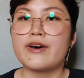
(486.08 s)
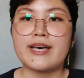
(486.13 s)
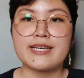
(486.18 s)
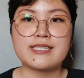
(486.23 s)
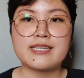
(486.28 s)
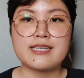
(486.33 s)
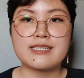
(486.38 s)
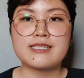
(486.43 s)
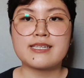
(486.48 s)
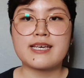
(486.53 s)

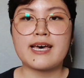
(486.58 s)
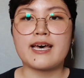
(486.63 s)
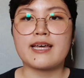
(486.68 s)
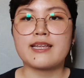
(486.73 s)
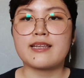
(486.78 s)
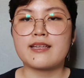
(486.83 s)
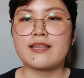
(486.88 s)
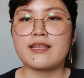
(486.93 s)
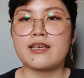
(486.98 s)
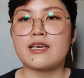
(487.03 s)
as I
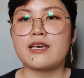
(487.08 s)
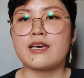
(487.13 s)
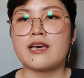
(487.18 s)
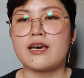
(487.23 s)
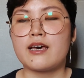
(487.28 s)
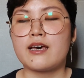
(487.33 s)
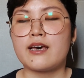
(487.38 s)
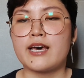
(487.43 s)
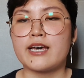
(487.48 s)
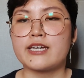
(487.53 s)
said,
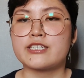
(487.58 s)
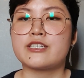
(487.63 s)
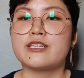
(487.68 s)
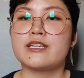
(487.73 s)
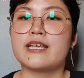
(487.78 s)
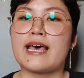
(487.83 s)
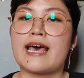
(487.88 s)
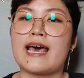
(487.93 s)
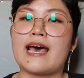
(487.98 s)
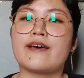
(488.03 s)
they
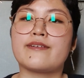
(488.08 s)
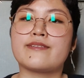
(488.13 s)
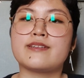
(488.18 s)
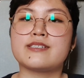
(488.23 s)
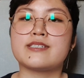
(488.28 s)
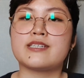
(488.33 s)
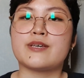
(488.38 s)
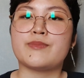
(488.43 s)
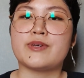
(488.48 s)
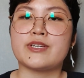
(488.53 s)
actually have the
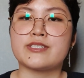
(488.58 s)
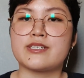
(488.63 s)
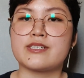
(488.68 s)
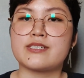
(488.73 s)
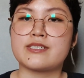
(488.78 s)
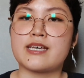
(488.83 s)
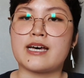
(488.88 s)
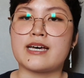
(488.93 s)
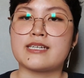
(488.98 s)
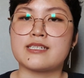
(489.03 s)
same
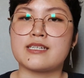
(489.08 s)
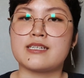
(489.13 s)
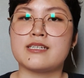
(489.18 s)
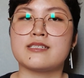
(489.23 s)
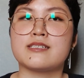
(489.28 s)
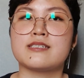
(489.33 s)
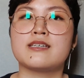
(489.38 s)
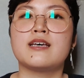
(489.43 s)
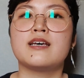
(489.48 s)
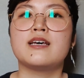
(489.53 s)

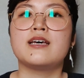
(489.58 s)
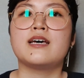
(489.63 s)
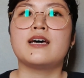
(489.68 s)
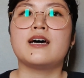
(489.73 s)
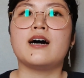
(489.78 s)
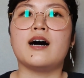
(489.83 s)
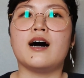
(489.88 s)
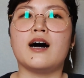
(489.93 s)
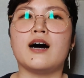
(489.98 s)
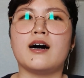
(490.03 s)
exercises,
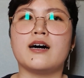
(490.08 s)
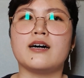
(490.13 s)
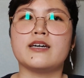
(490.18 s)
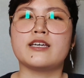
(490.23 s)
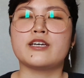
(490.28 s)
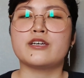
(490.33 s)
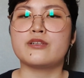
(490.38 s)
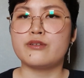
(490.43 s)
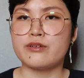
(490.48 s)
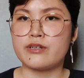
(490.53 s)

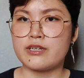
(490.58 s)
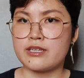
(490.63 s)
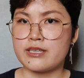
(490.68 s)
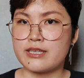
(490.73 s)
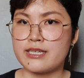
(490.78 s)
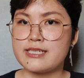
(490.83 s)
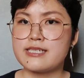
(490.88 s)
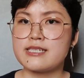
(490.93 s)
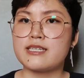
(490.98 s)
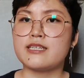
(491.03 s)
including
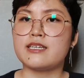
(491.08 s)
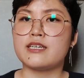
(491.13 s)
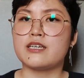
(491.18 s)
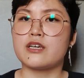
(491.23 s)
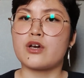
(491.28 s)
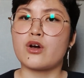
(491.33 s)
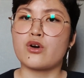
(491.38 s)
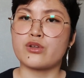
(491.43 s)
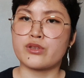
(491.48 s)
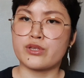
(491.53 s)

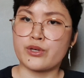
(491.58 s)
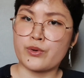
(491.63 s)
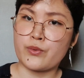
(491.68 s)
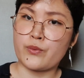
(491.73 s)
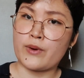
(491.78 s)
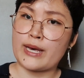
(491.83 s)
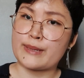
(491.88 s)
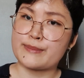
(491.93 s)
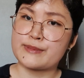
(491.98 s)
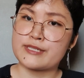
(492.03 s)
listening, on their
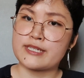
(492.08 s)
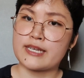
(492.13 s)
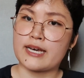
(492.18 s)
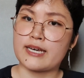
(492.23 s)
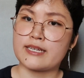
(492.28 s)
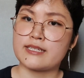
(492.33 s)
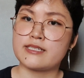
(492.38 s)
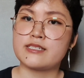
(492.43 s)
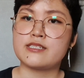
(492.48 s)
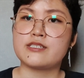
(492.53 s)

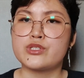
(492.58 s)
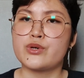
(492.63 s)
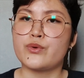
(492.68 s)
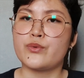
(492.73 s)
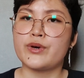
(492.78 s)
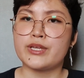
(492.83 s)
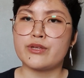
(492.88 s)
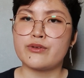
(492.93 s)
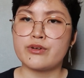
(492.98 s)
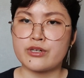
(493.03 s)
websites. So
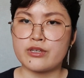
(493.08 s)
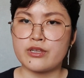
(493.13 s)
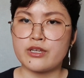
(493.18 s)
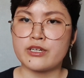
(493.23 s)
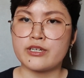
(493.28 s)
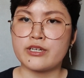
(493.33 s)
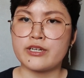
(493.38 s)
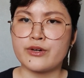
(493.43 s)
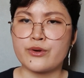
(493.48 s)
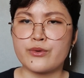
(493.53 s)
when you're
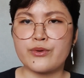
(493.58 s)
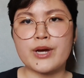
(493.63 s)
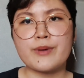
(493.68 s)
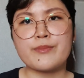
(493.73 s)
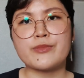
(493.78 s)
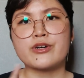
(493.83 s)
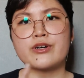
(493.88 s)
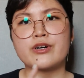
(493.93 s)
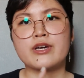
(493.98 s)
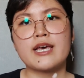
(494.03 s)
learning
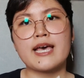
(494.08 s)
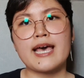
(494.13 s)
grammar